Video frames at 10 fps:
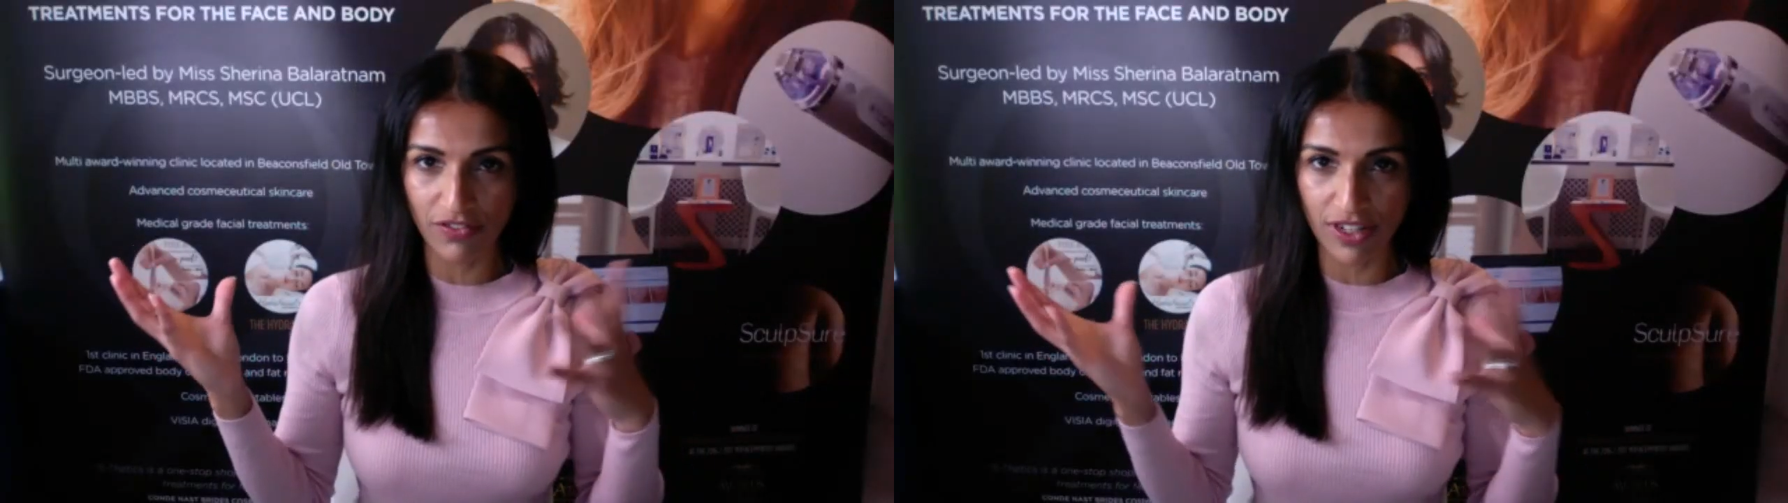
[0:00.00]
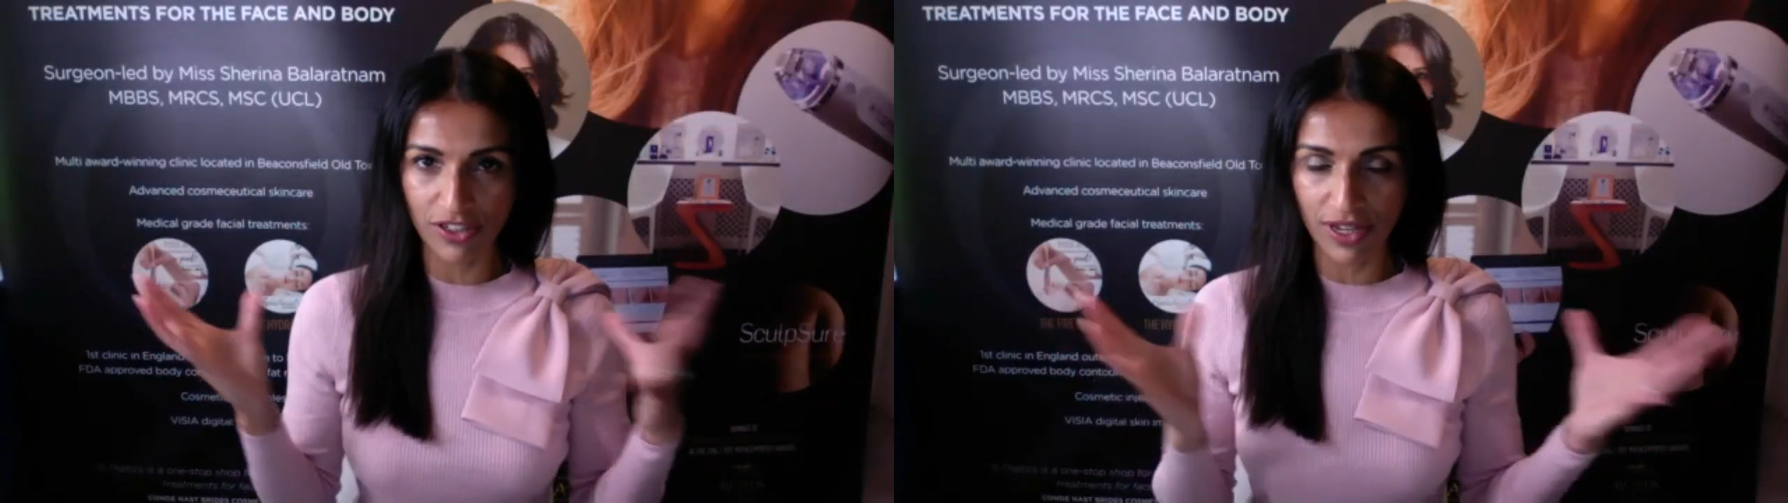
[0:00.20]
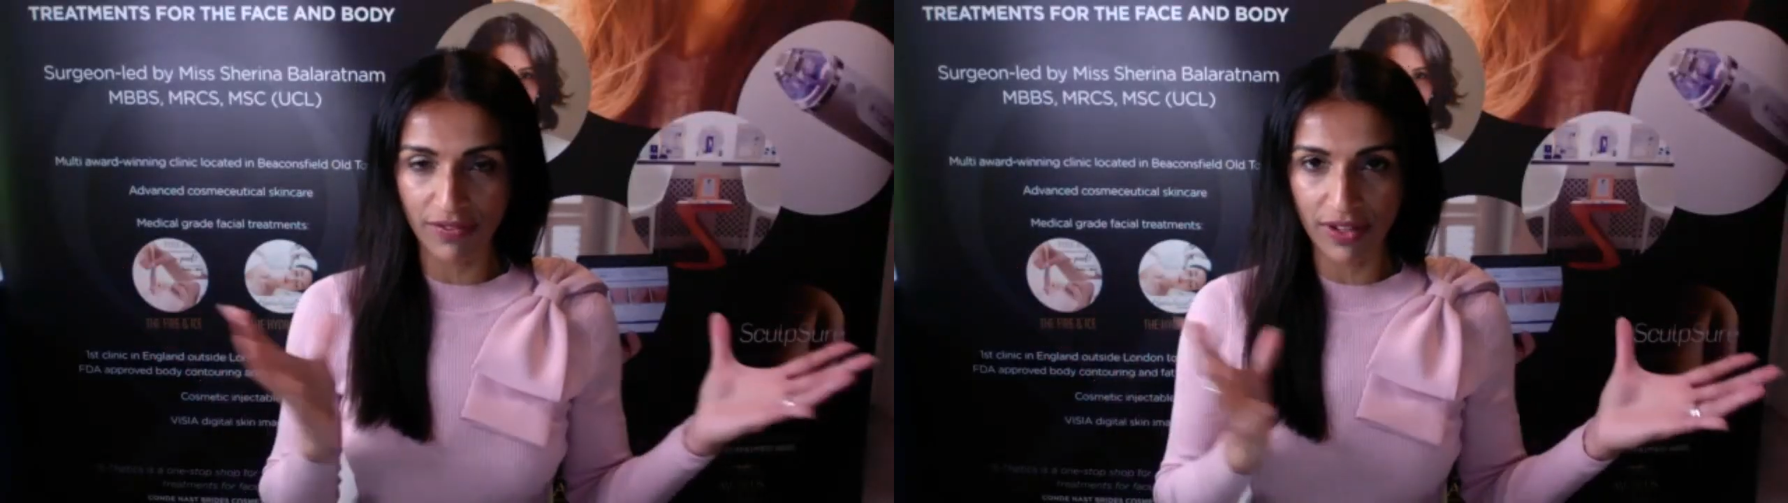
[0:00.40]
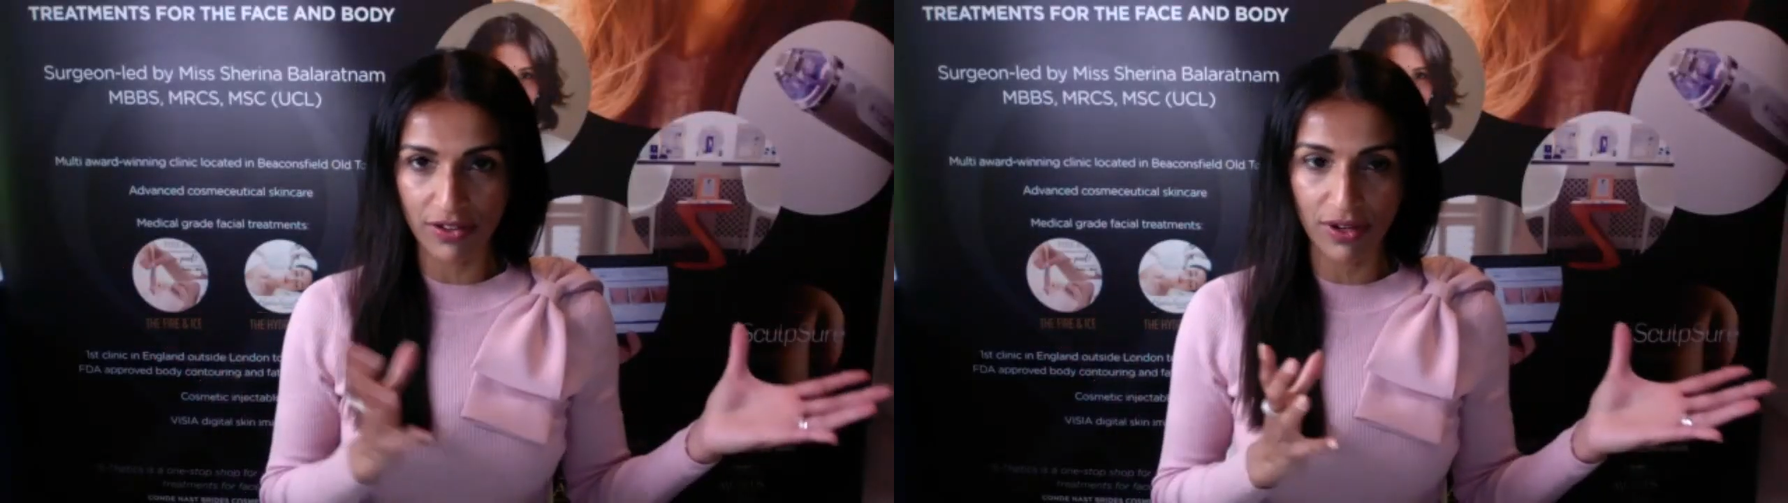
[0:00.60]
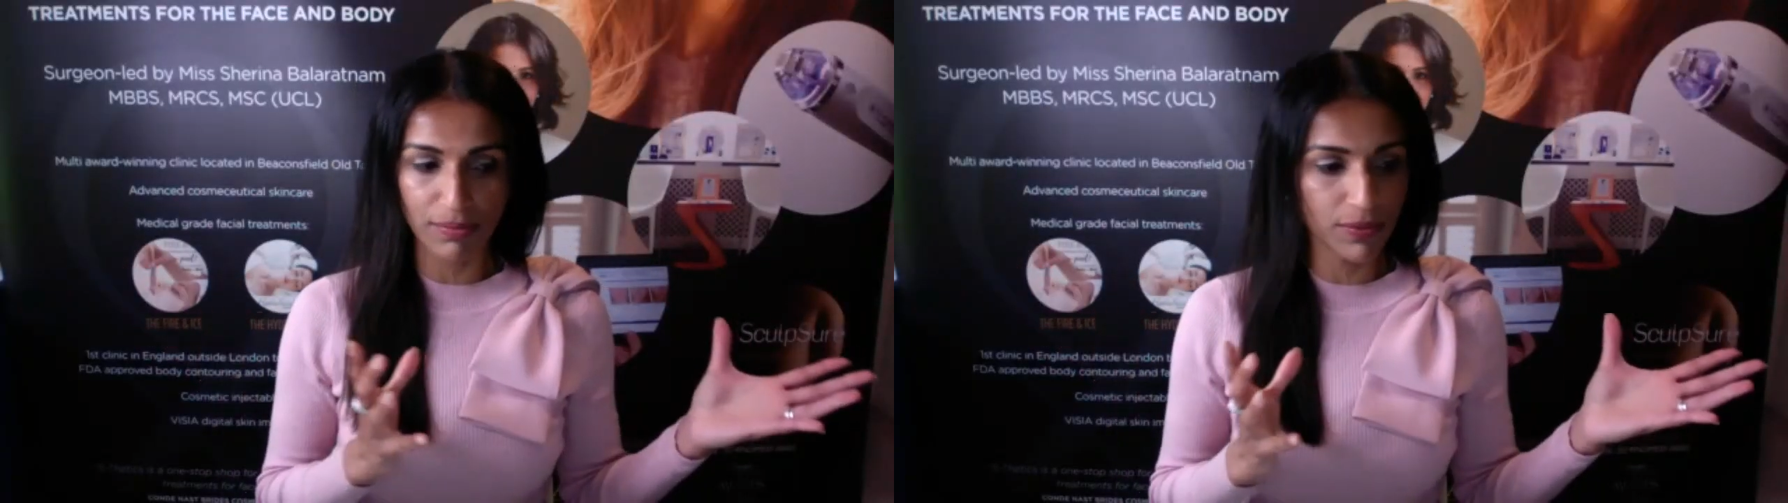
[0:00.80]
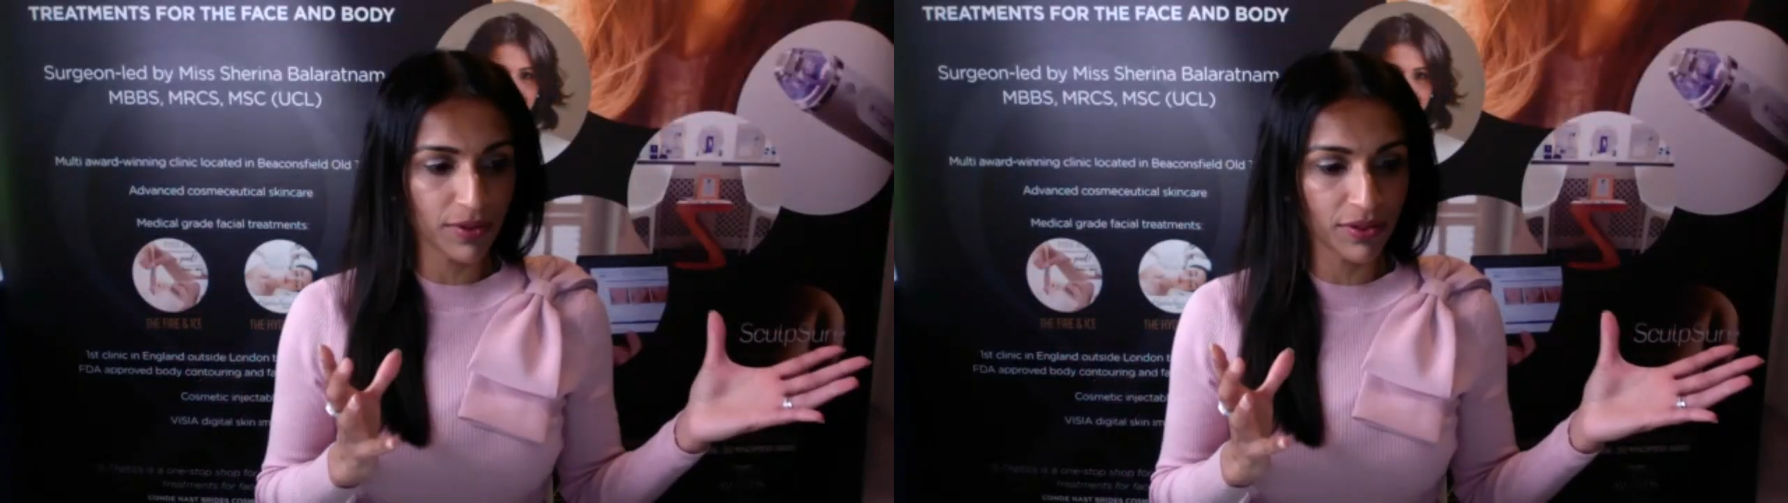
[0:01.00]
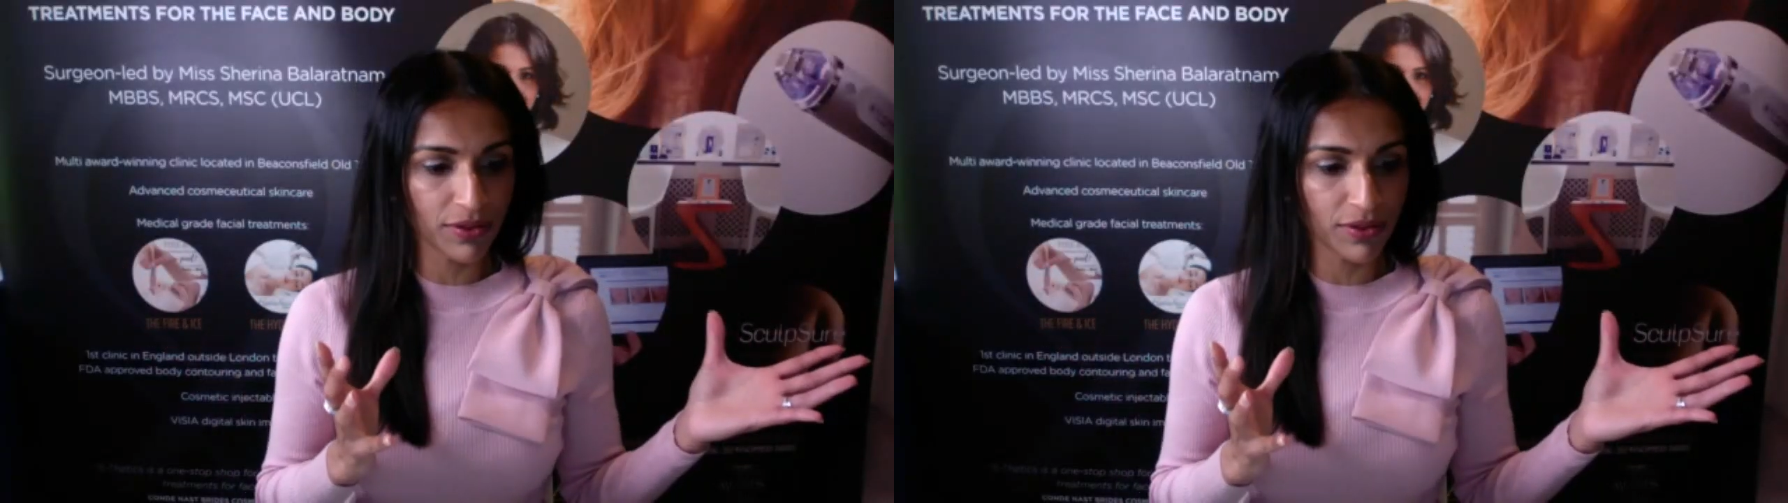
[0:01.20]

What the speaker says: finish having a treatment with